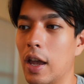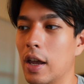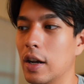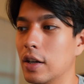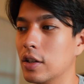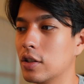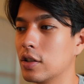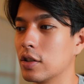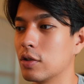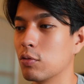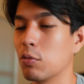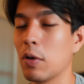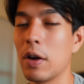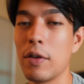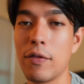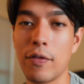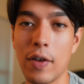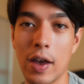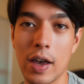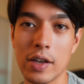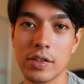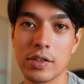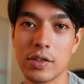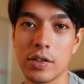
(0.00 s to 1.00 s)
And it's just way
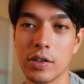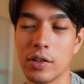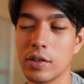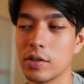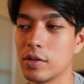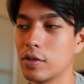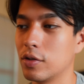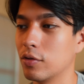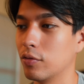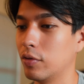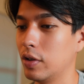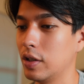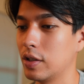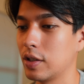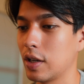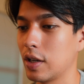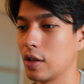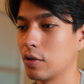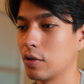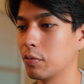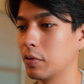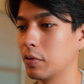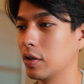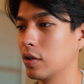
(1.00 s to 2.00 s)
faster to
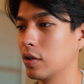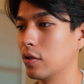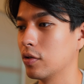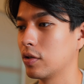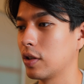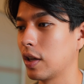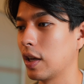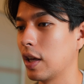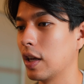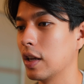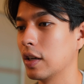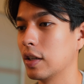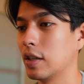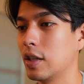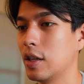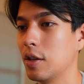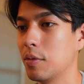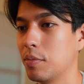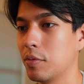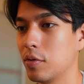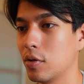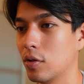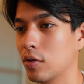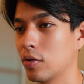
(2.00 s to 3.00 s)
resize windows and
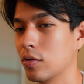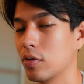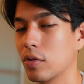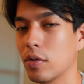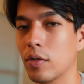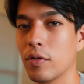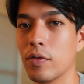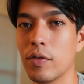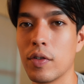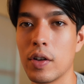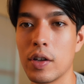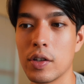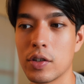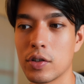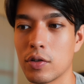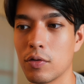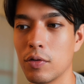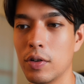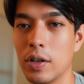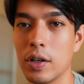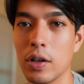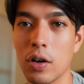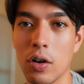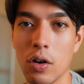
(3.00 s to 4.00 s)
keep your sort of
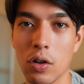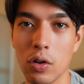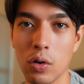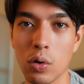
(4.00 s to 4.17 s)
screen all